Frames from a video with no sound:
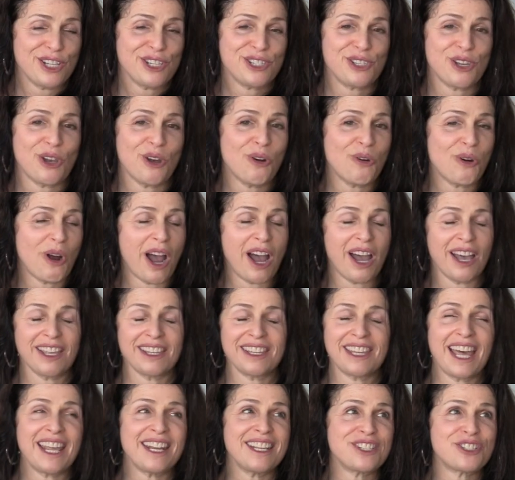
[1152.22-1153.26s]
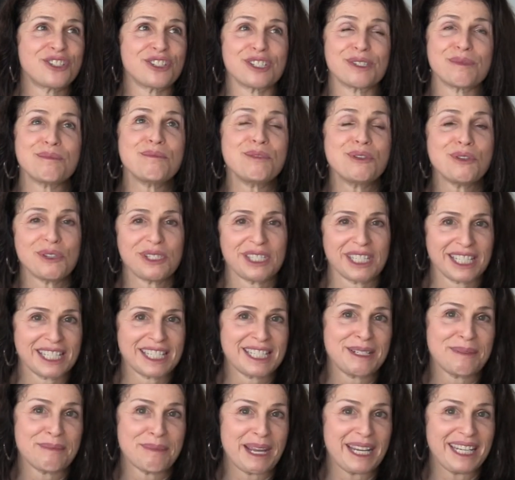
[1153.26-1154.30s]
So that is just music
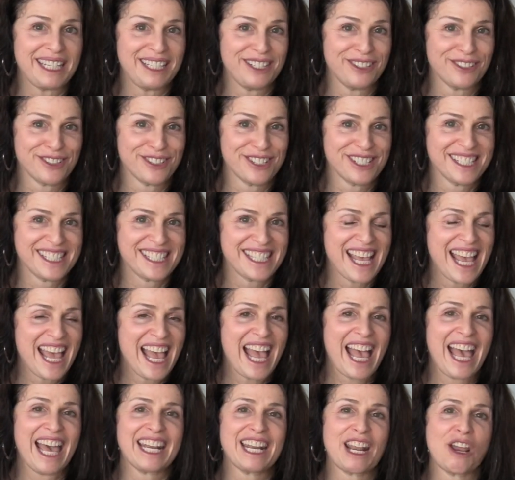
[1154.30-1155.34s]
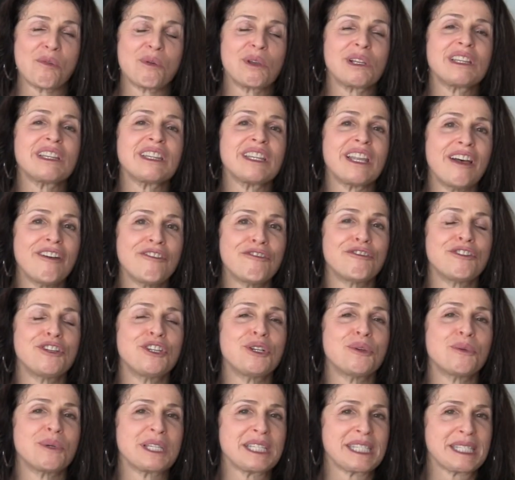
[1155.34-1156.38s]
to my ears, and I would love for you
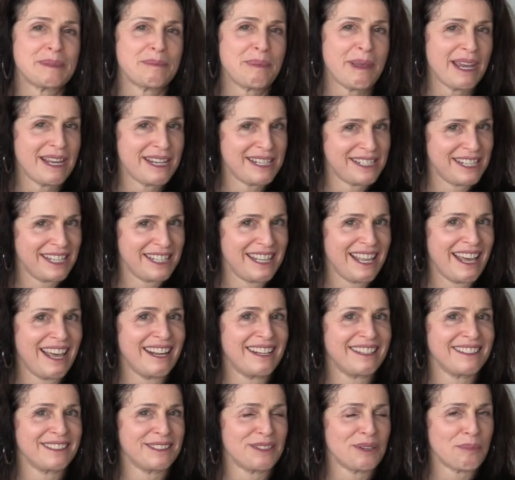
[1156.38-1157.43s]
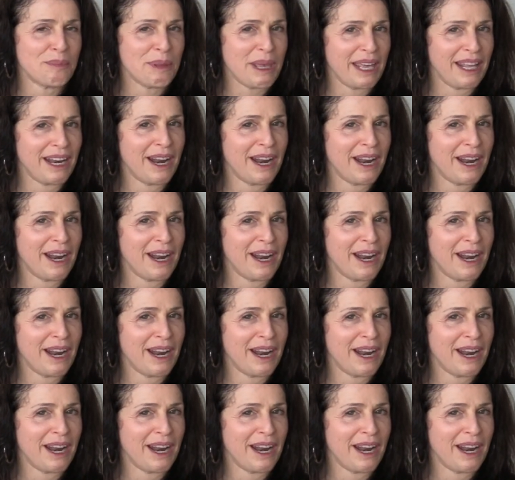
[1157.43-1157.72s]
to expand on that a little bit